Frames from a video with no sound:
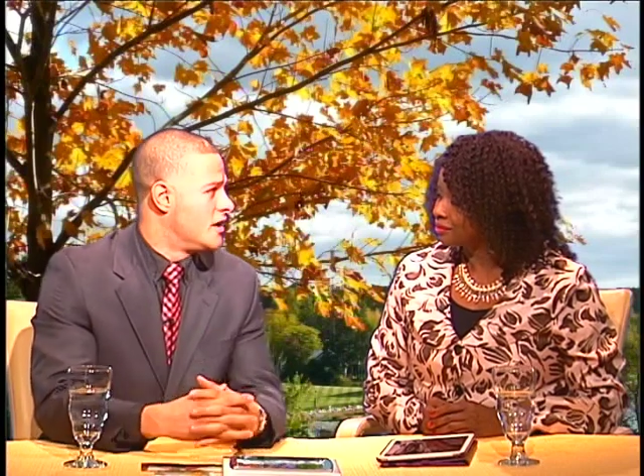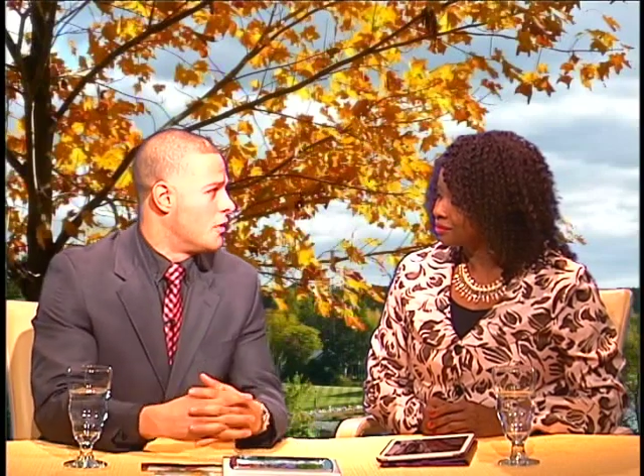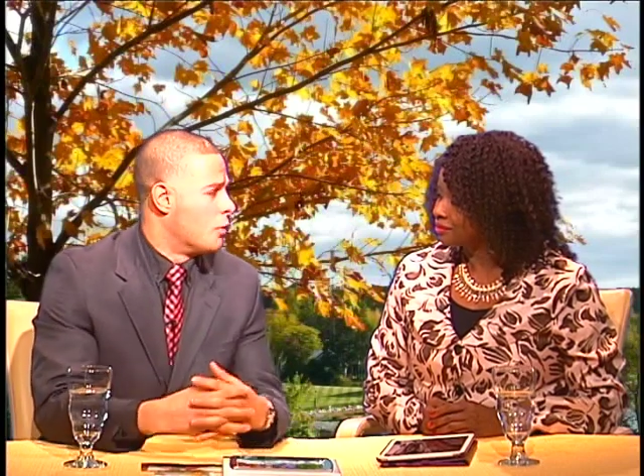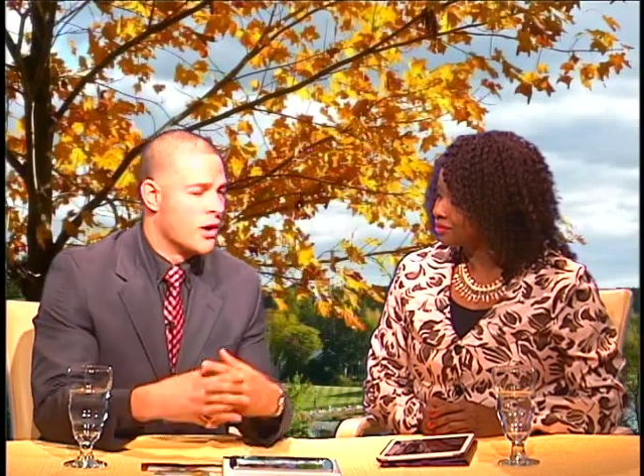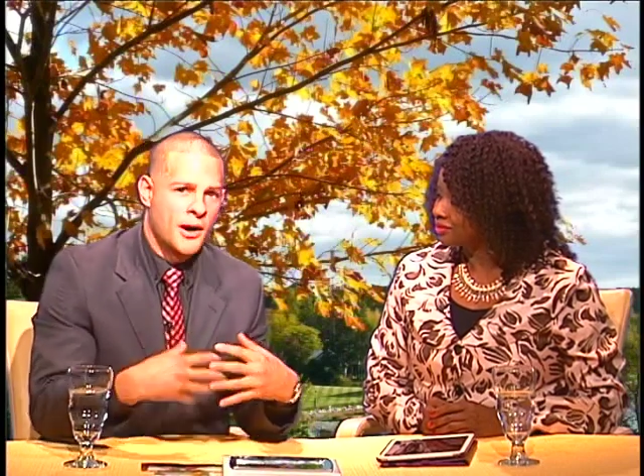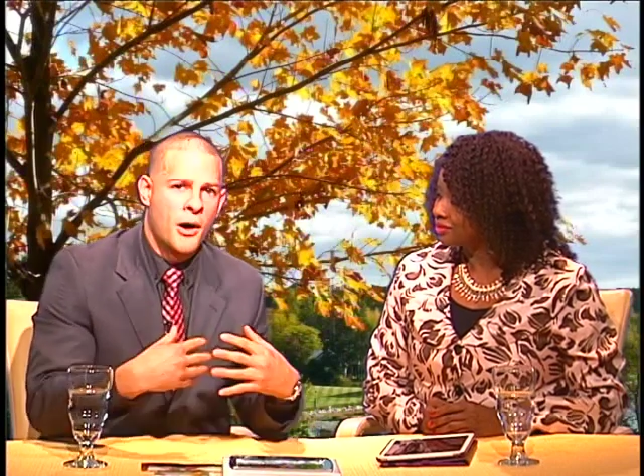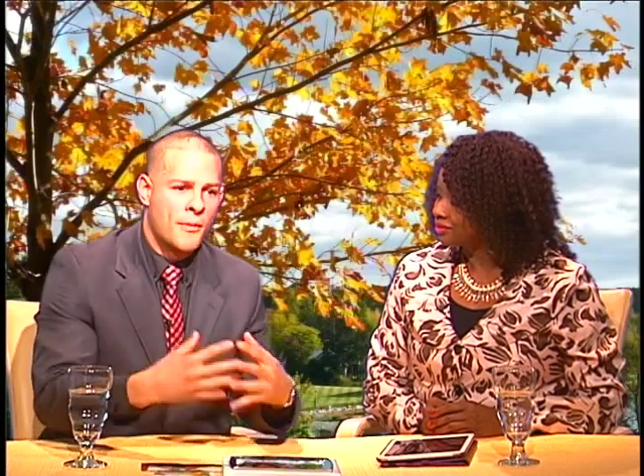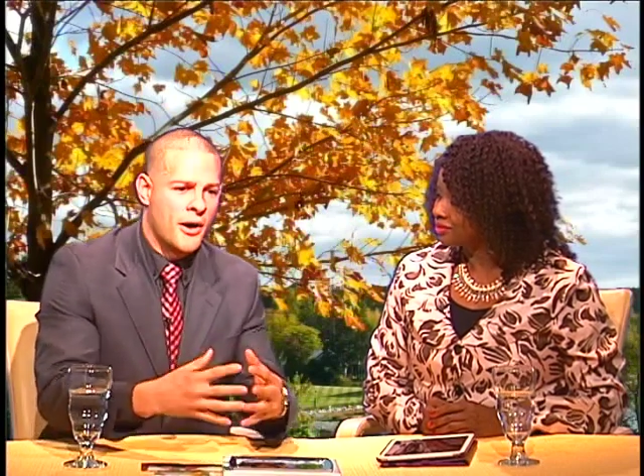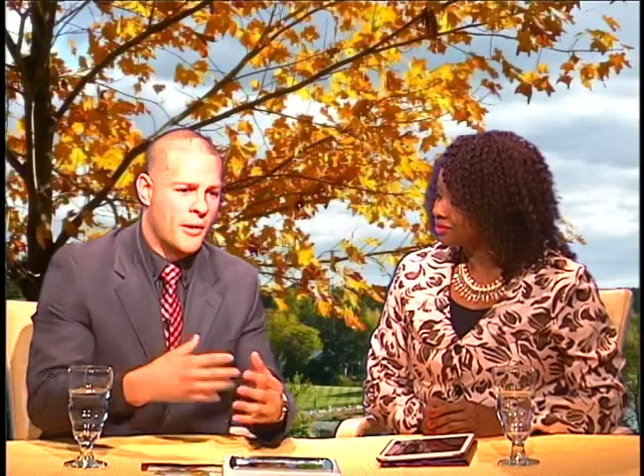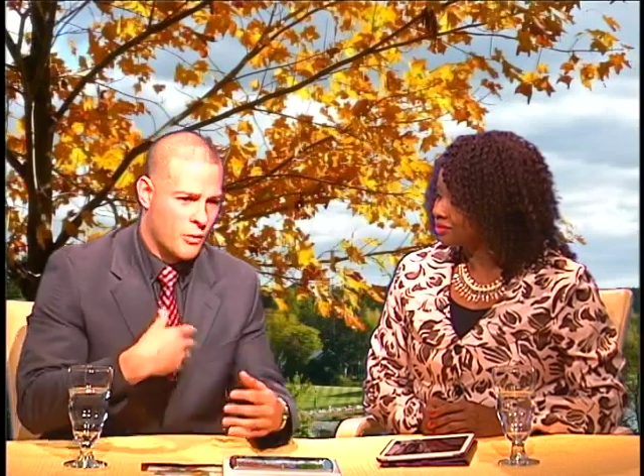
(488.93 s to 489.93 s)
what I'm
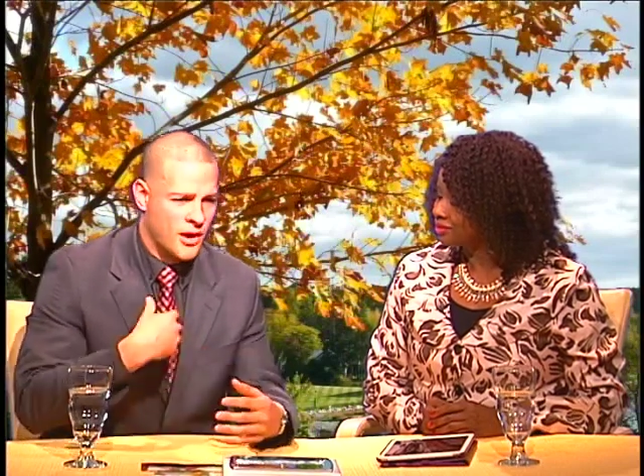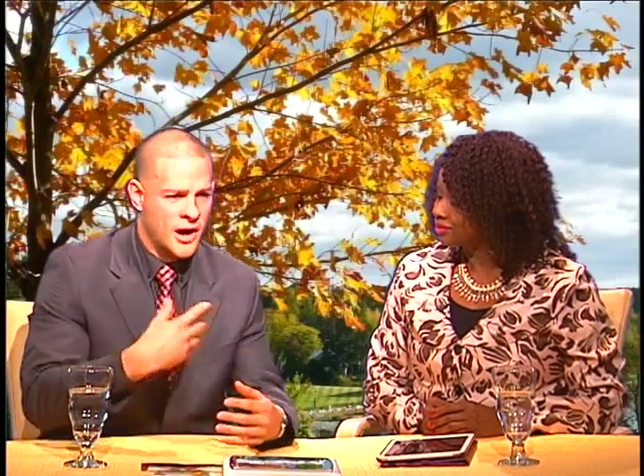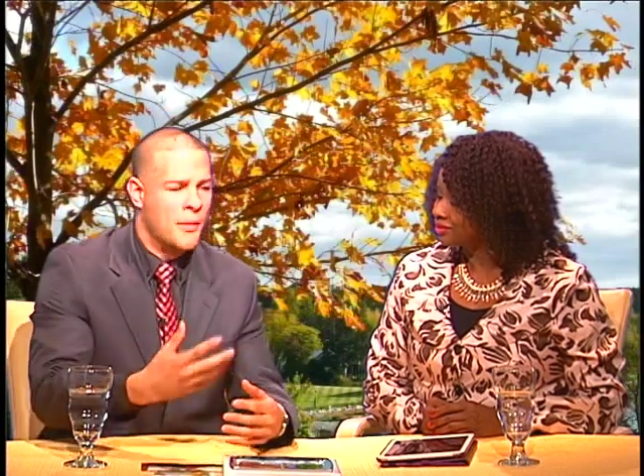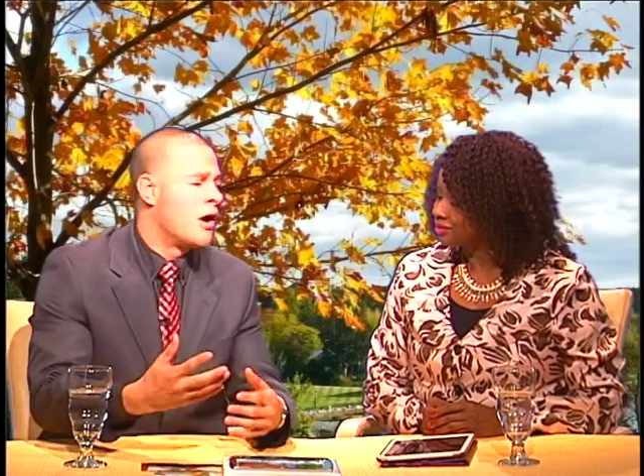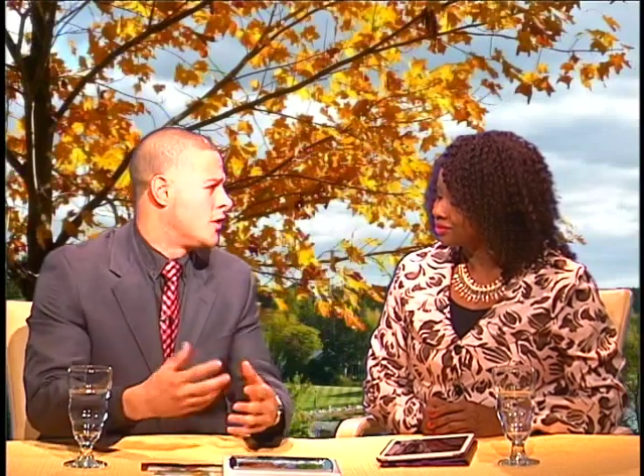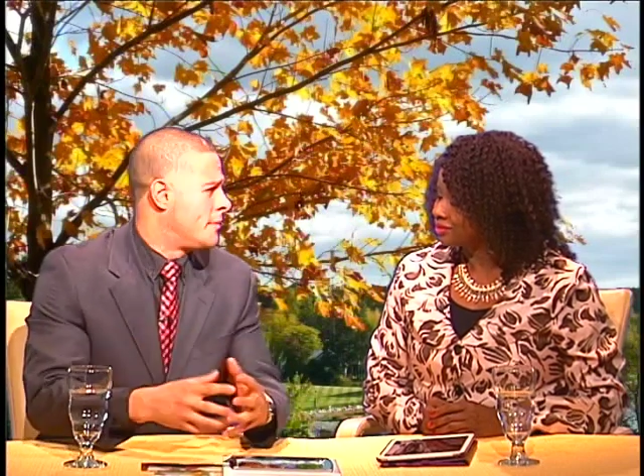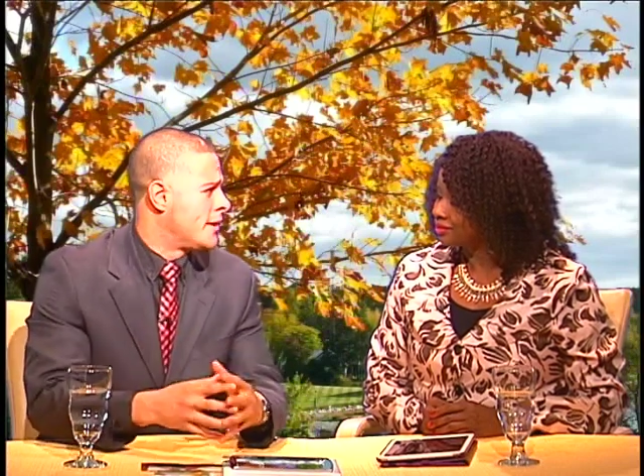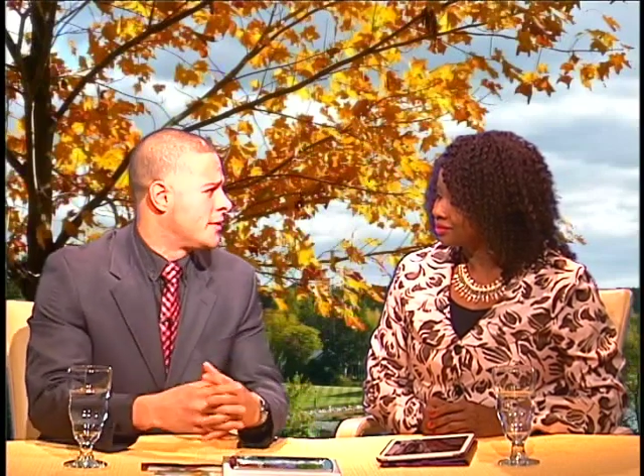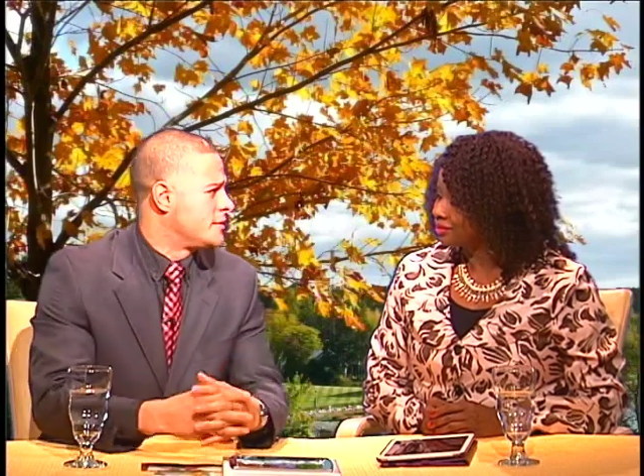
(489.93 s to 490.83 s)
all about.